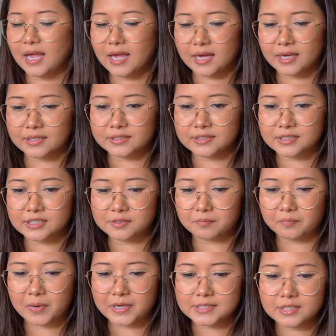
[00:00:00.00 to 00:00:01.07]
and
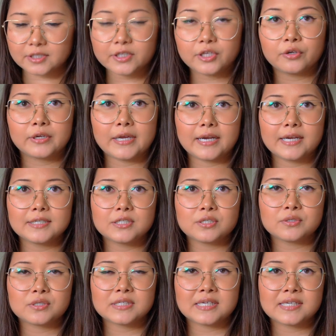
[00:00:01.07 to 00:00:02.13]
basically you're getting
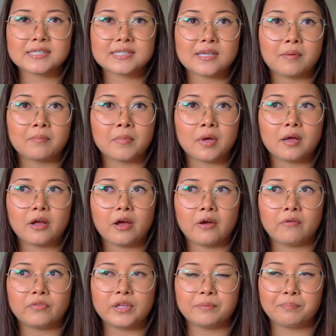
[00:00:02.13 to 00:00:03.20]
to see some
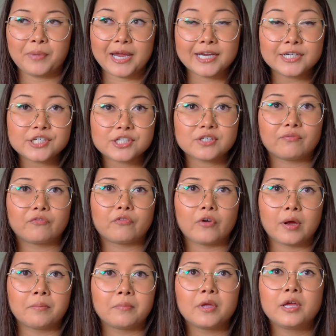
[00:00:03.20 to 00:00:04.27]
of the pages
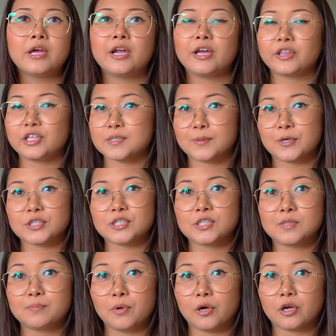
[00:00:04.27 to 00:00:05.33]
from this
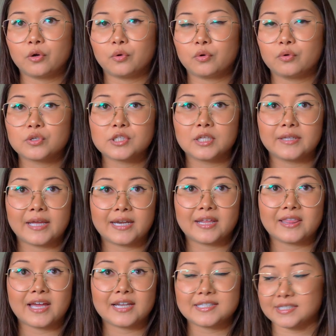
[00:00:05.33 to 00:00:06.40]
person's book, who is the
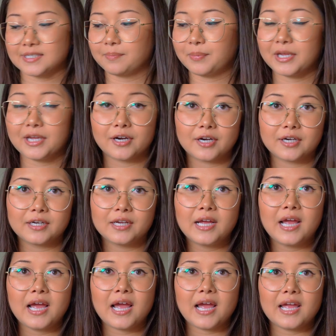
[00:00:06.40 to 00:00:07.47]
lady that disappeared.
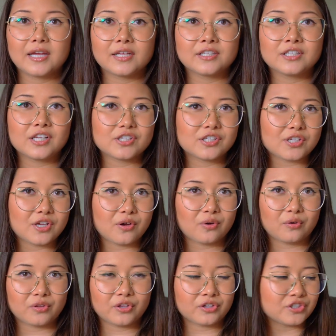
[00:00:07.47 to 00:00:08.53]
And
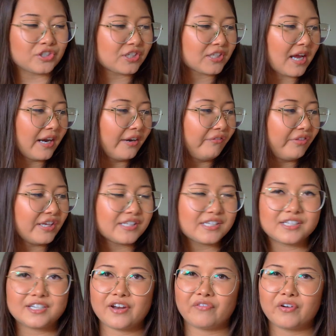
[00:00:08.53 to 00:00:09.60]
so there's just kind of
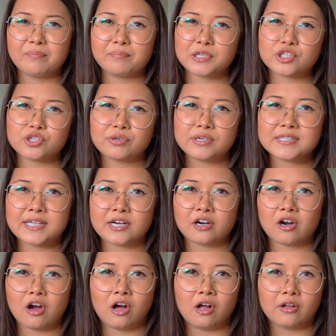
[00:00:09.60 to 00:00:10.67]
these different mysteries that
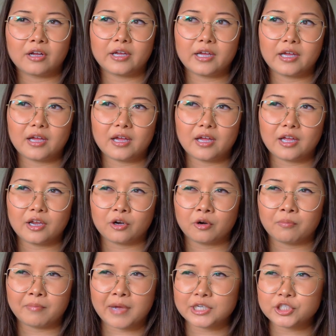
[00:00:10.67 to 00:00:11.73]
are all
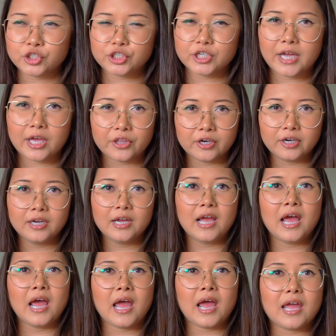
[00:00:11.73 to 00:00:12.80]
intermeshed together,
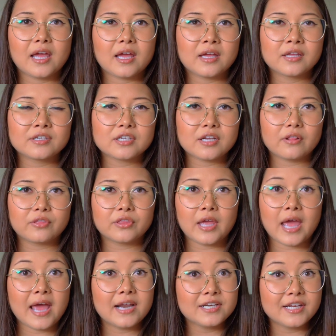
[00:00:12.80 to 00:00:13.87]
and
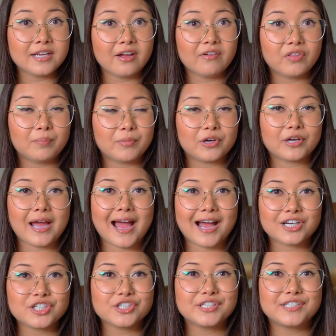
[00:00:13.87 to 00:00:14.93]
the ending of the book
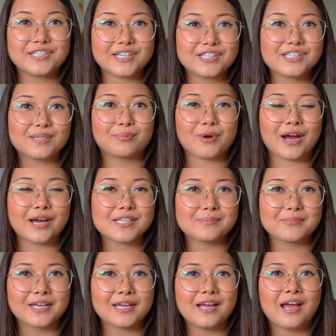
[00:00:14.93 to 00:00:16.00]
actually did
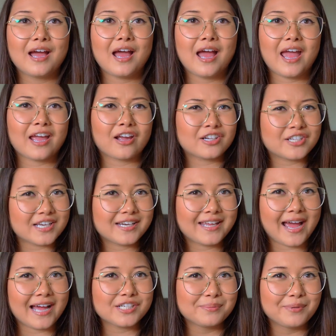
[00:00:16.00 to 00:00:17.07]
surprise me. It
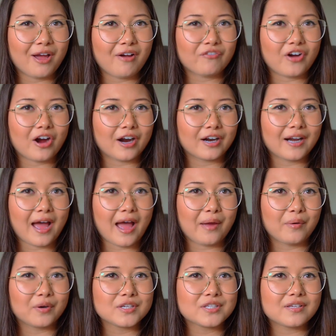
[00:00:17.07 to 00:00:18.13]
did catch me off guard.
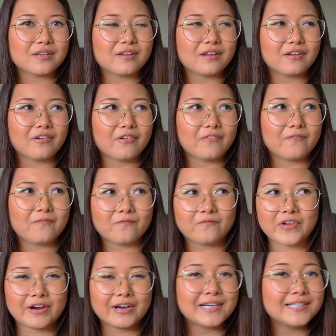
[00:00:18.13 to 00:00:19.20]
I was
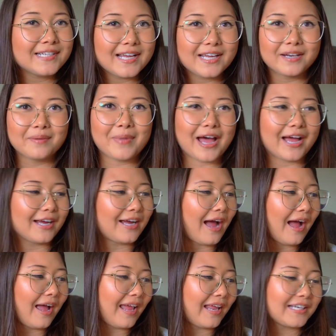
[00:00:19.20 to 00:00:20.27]
very taken
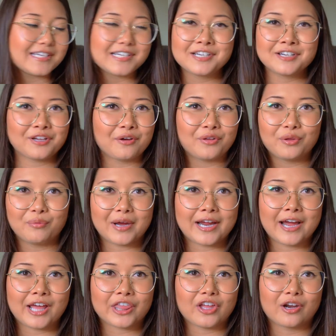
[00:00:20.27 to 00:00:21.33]
aback. It didn't go the
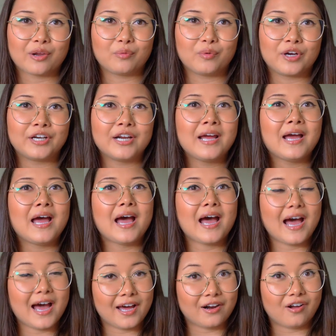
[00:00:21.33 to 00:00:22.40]
way I thought it would
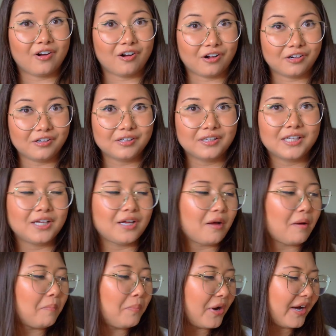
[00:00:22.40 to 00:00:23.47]
at all.
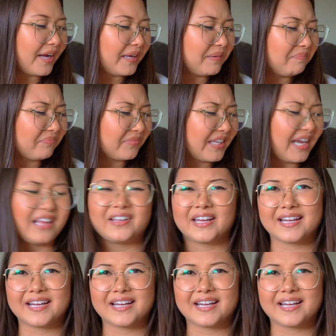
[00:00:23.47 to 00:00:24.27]
But yeah,